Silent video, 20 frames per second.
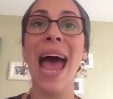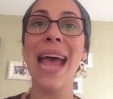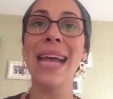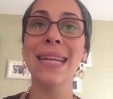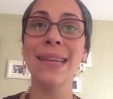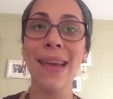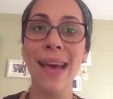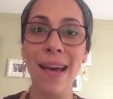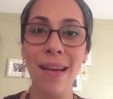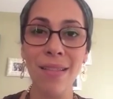I
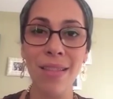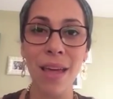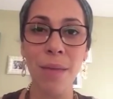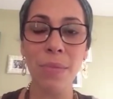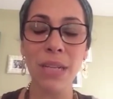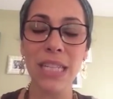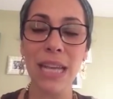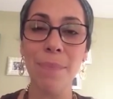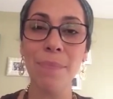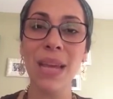tell
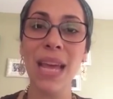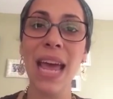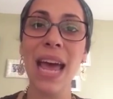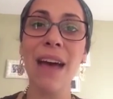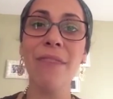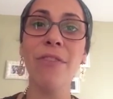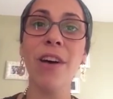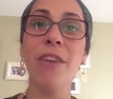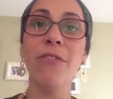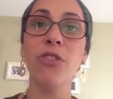them it's on
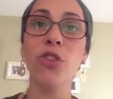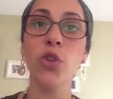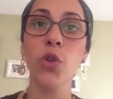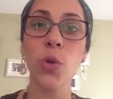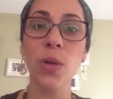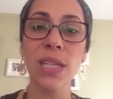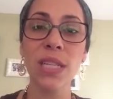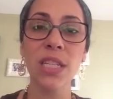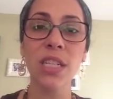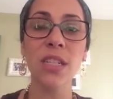behalf of
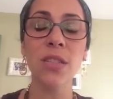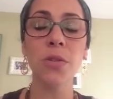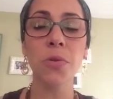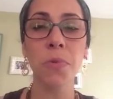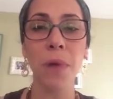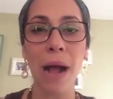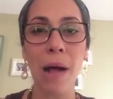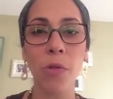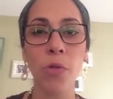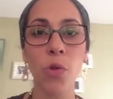Christians
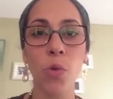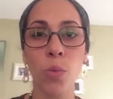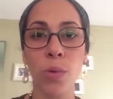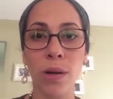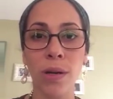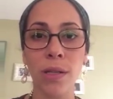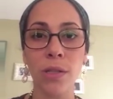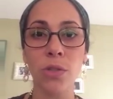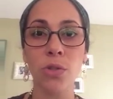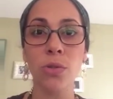around the
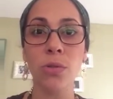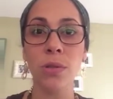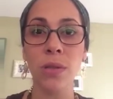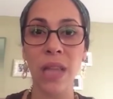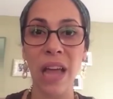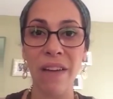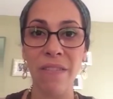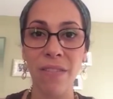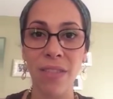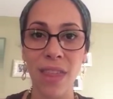world who
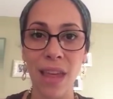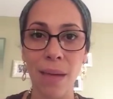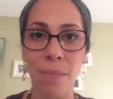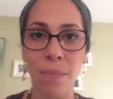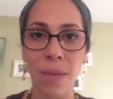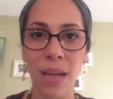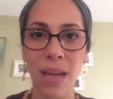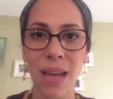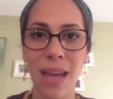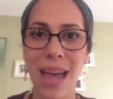love
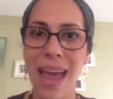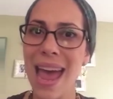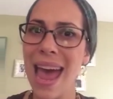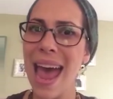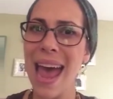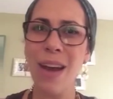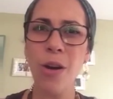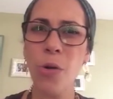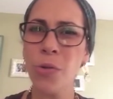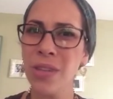them.
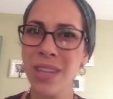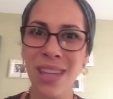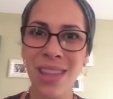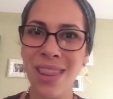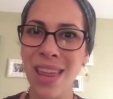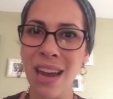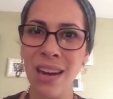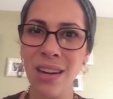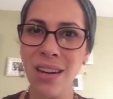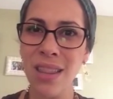And only
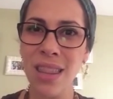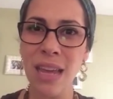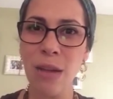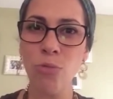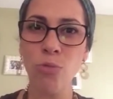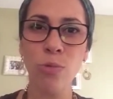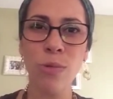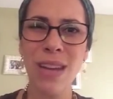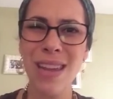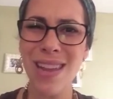then do they
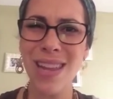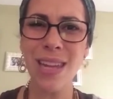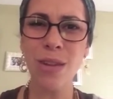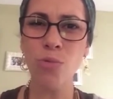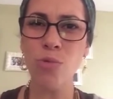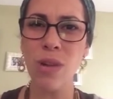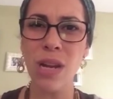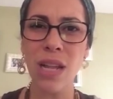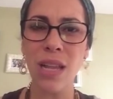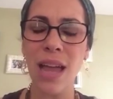really
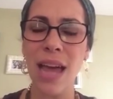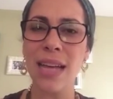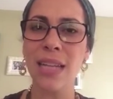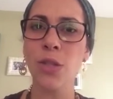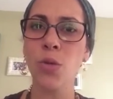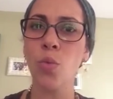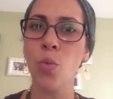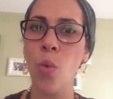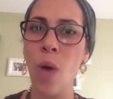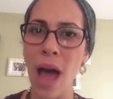
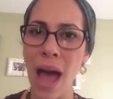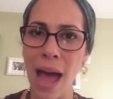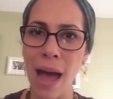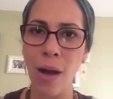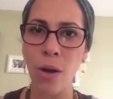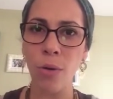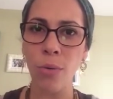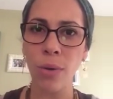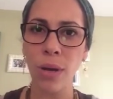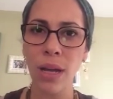realize,
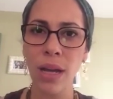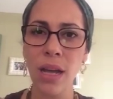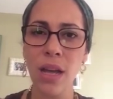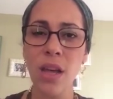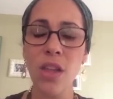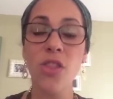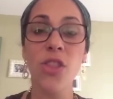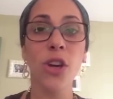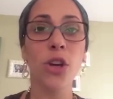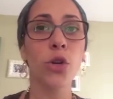wow,
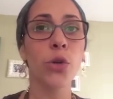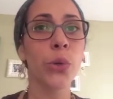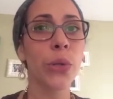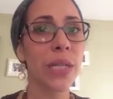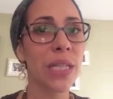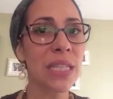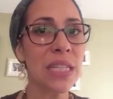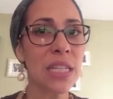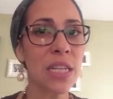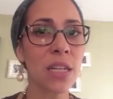the
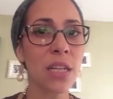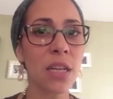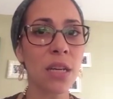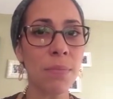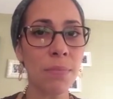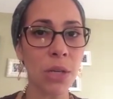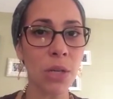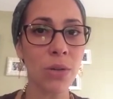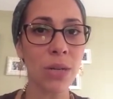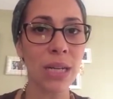Christian
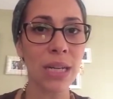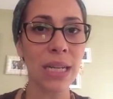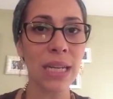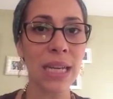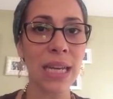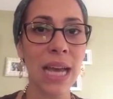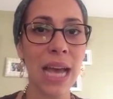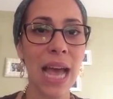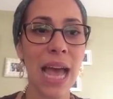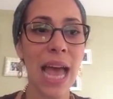
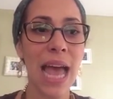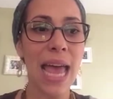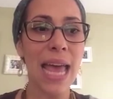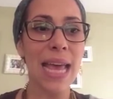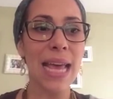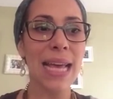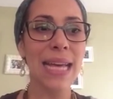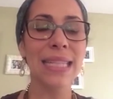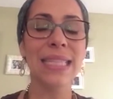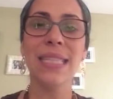community
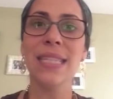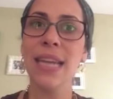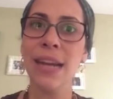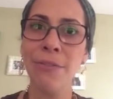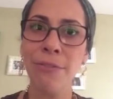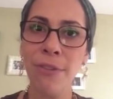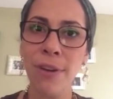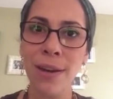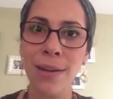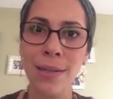is
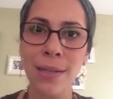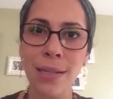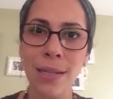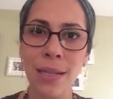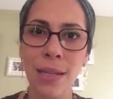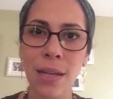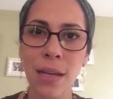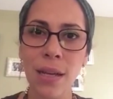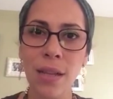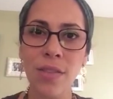different.
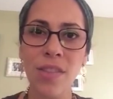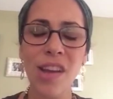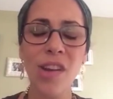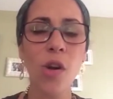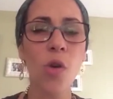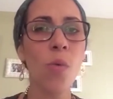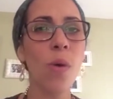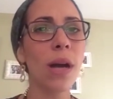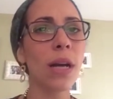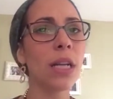They
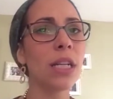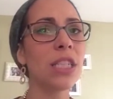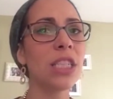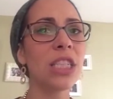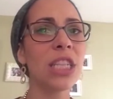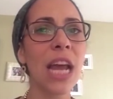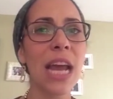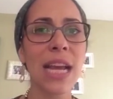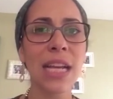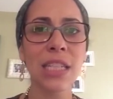don't want to
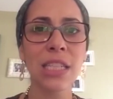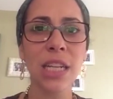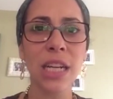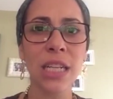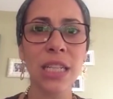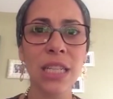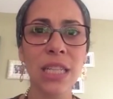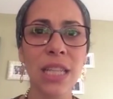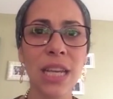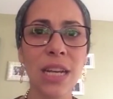change
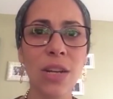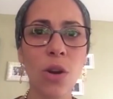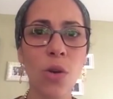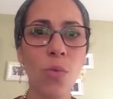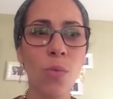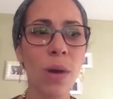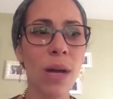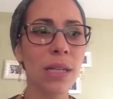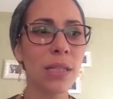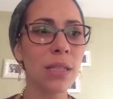us. They
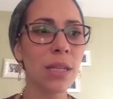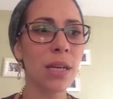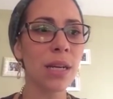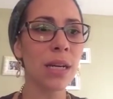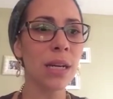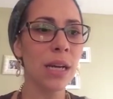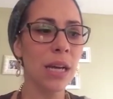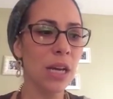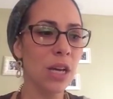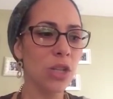don't want
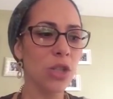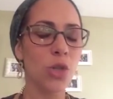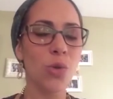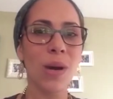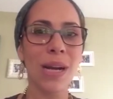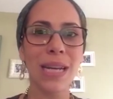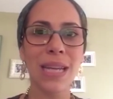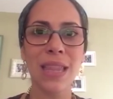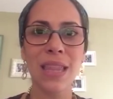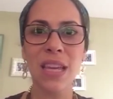to do
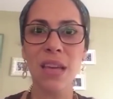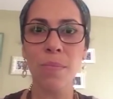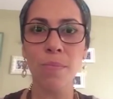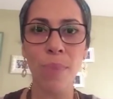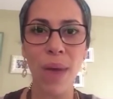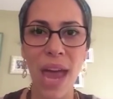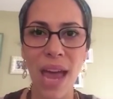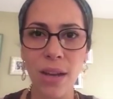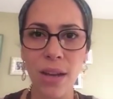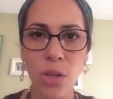anything
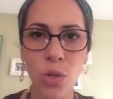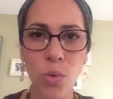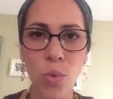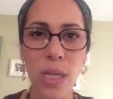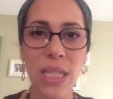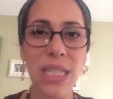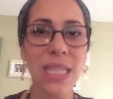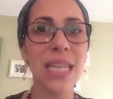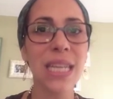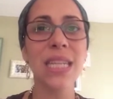bad to
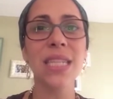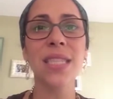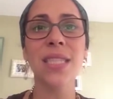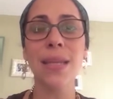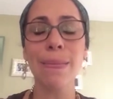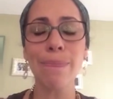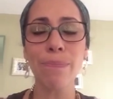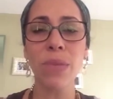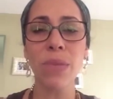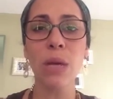us. They
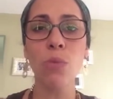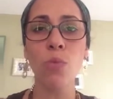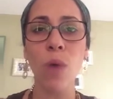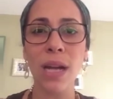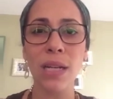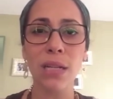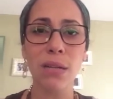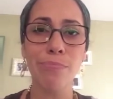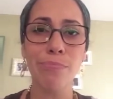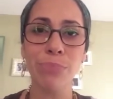simply
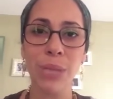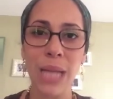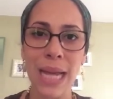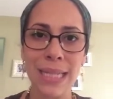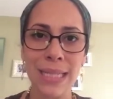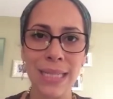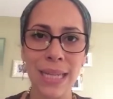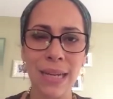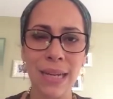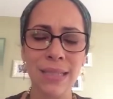want to
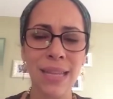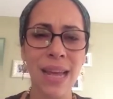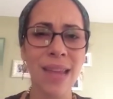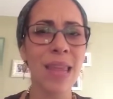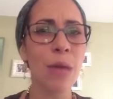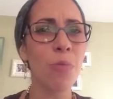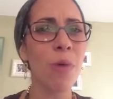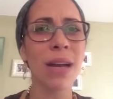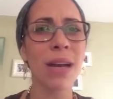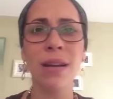bless us,
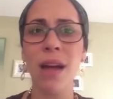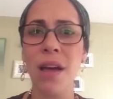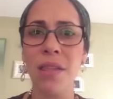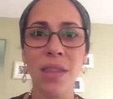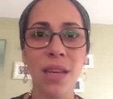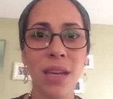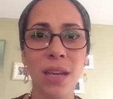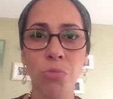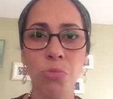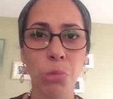and they want
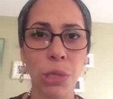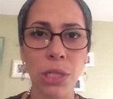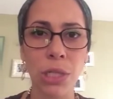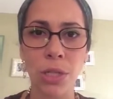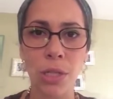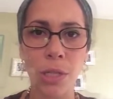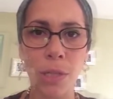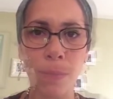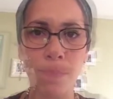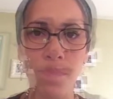nothing in
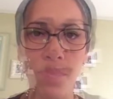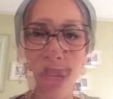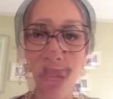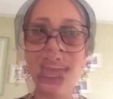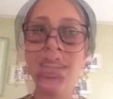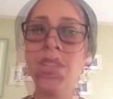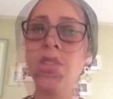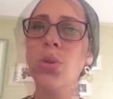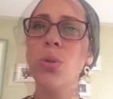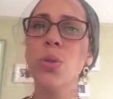return.
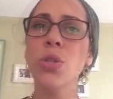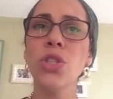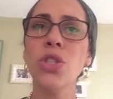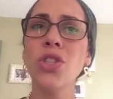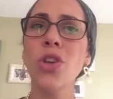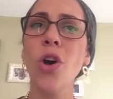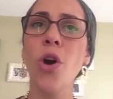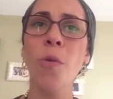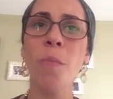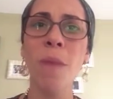And
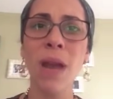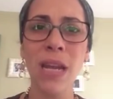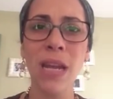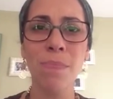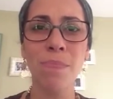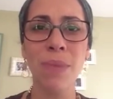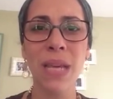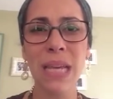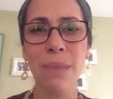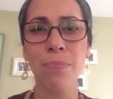so many
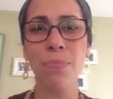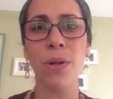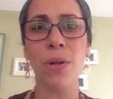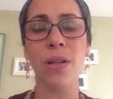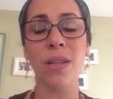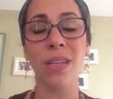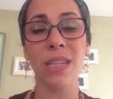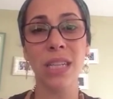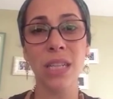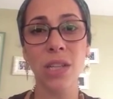
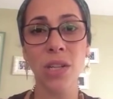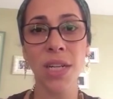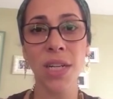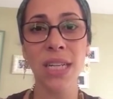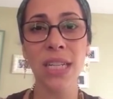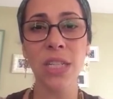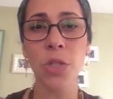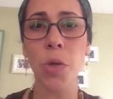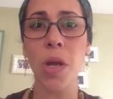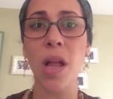people here
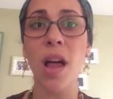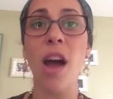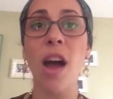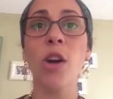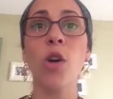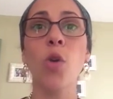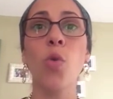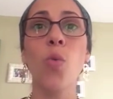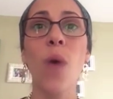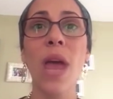in Israel
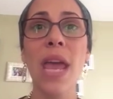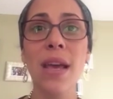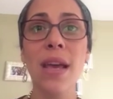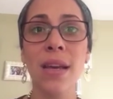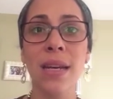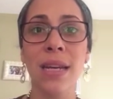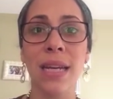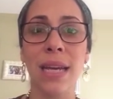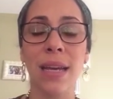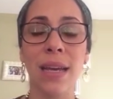are
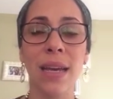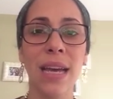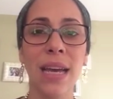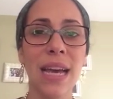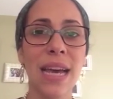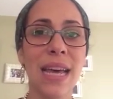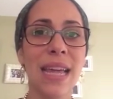awakening